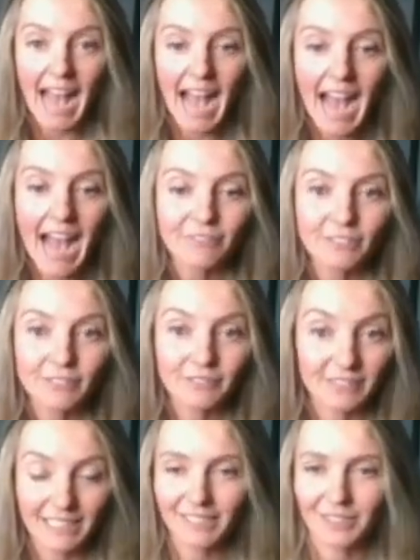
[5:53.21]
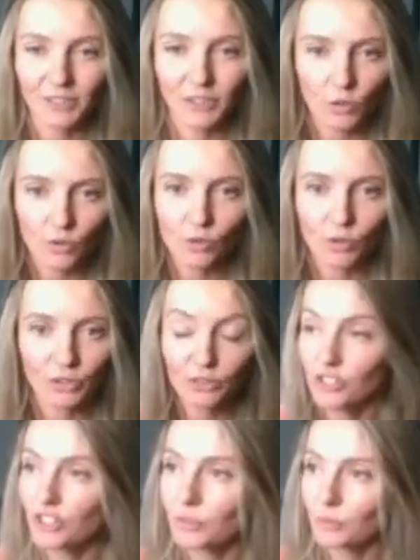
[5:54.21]
Half of this is so cool.
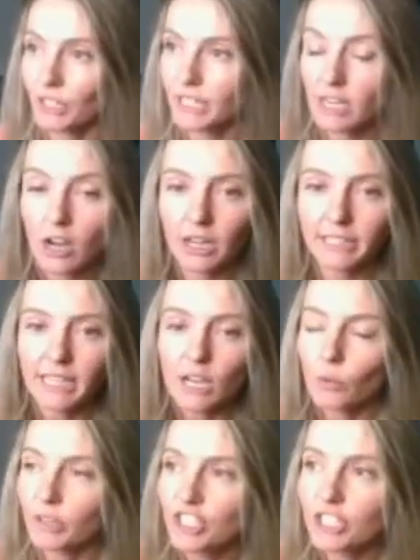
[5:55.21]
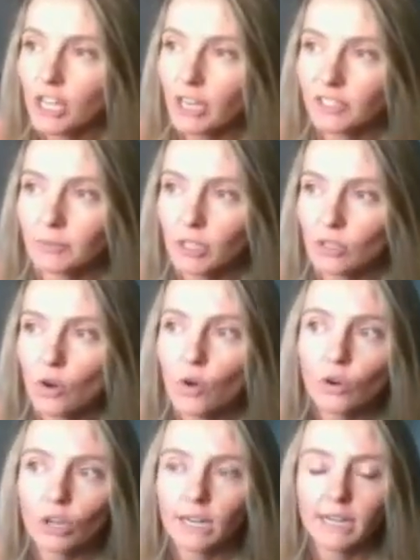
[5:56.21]
So she's working on, when she talks about
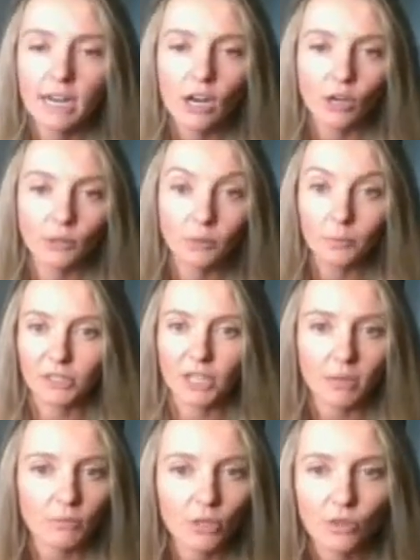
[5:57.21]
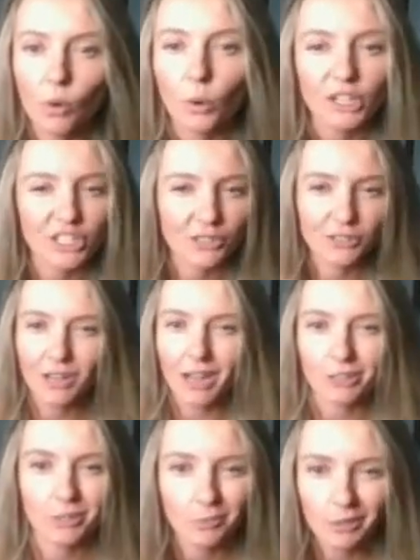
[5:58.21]
core, or when we're talking about core, she's
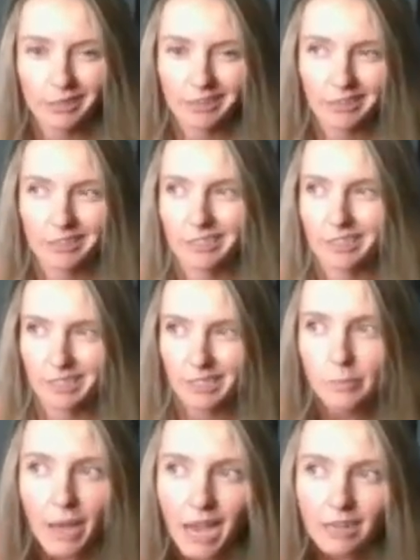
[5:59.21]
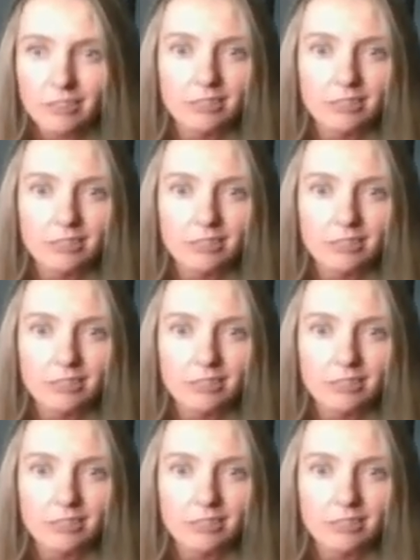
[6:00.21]
not just working on her six pack.